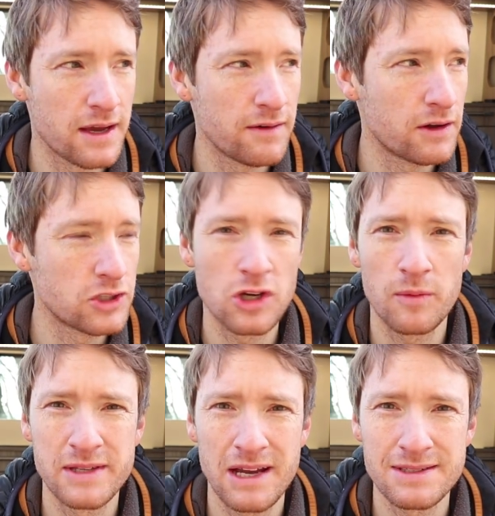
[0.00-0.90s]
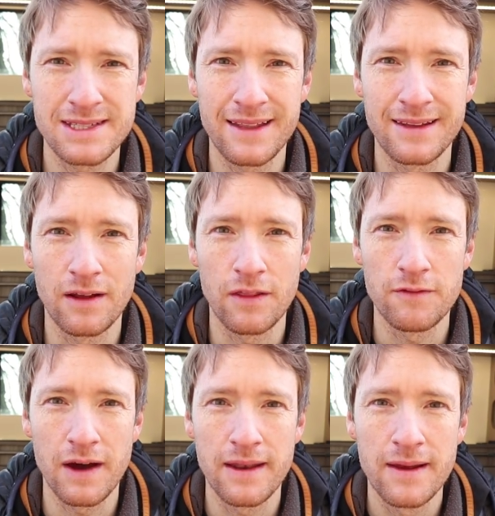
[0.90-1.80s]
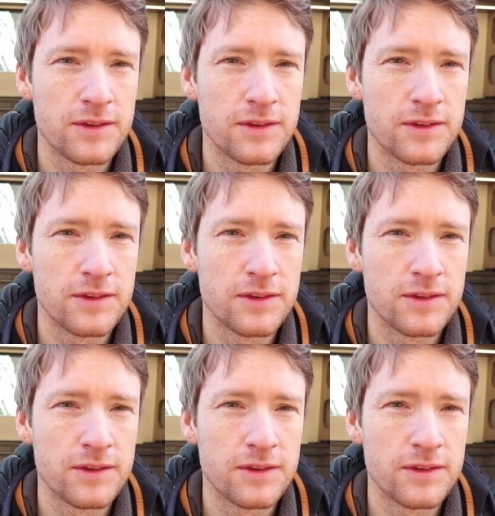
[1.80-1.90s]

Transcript: There are jobs outstanding on the van.